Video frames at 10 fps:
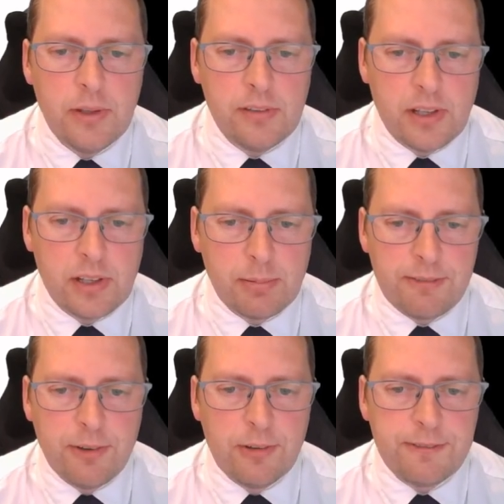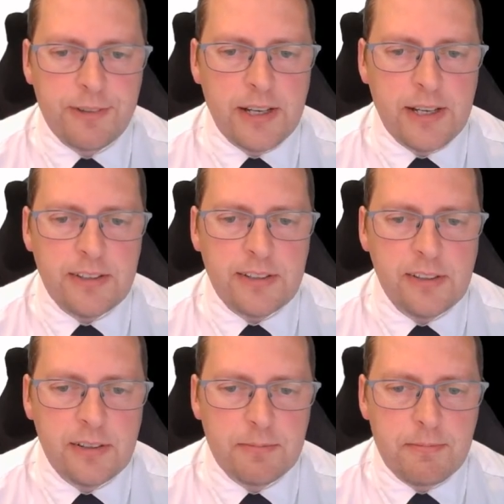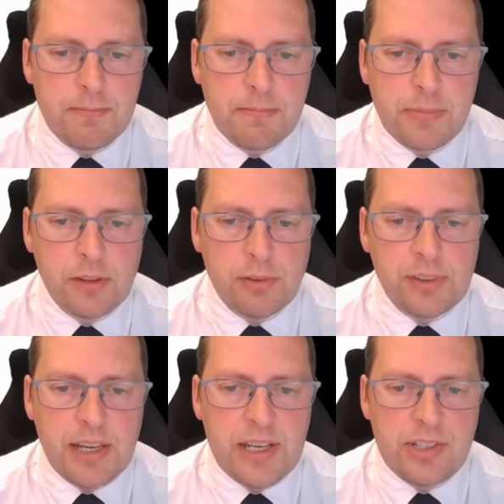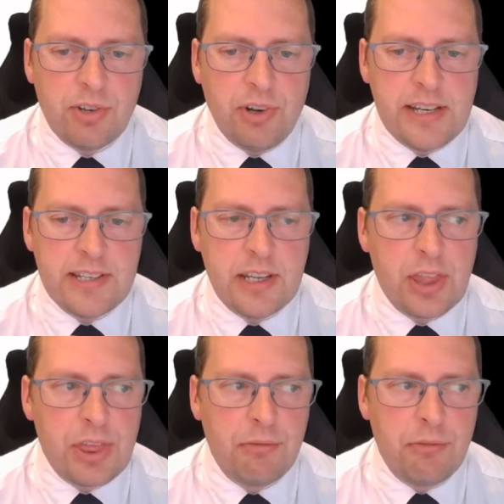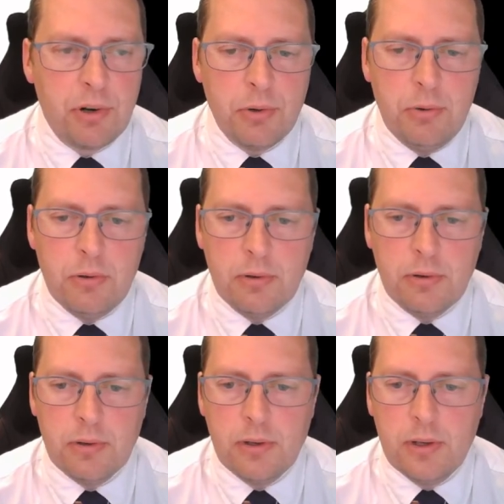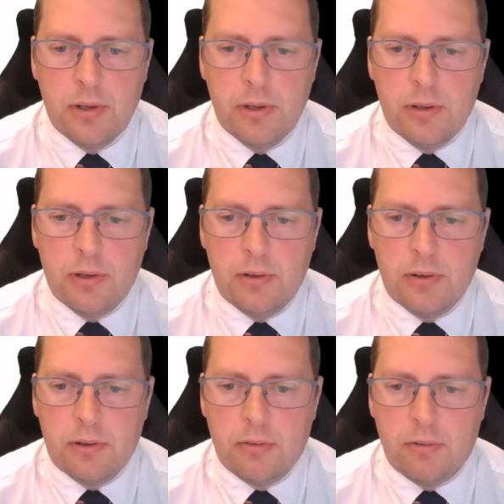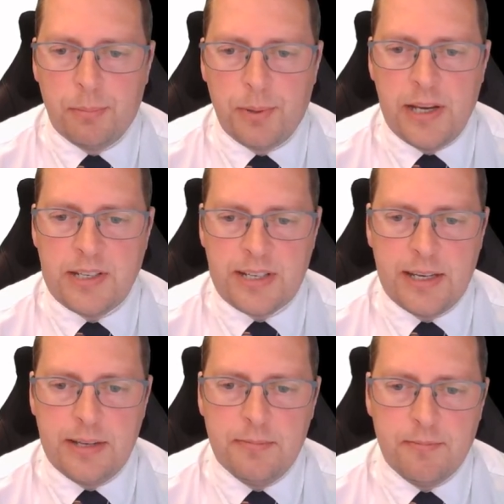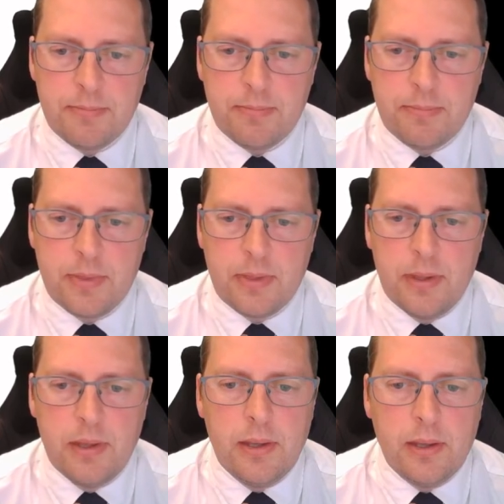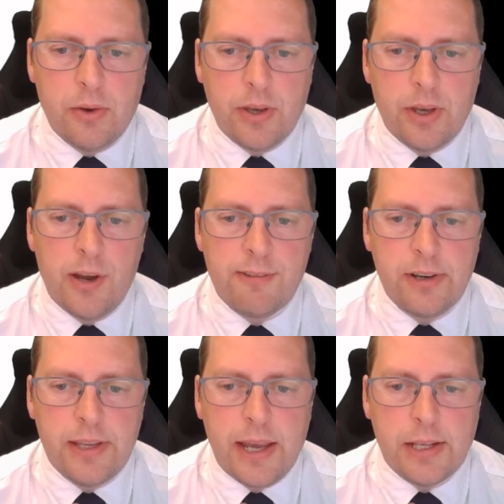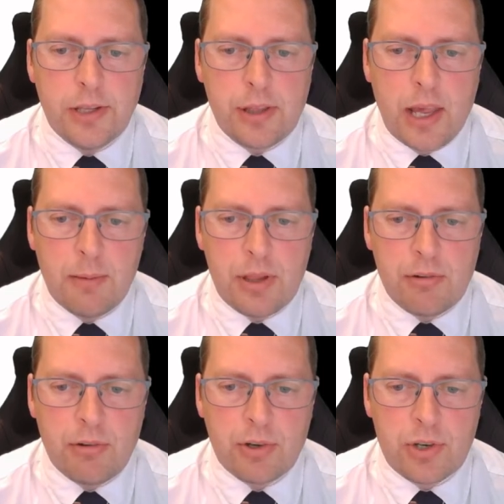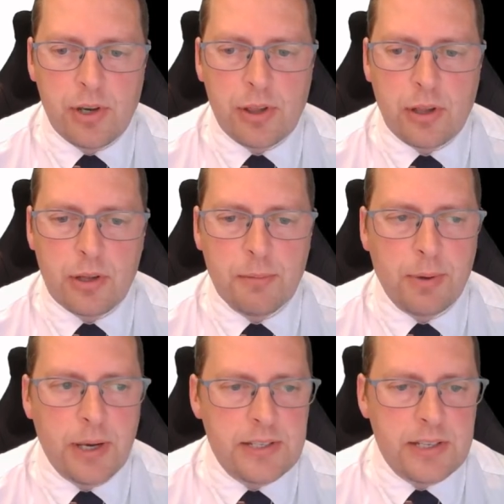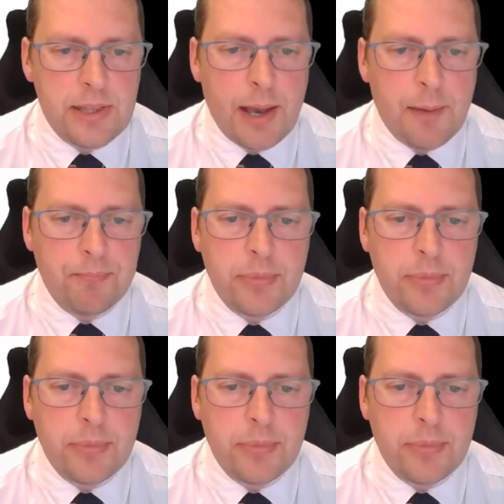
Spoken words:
So there's my 4th face. So it's iterating through, repeating, going over again the same instructions and completing that.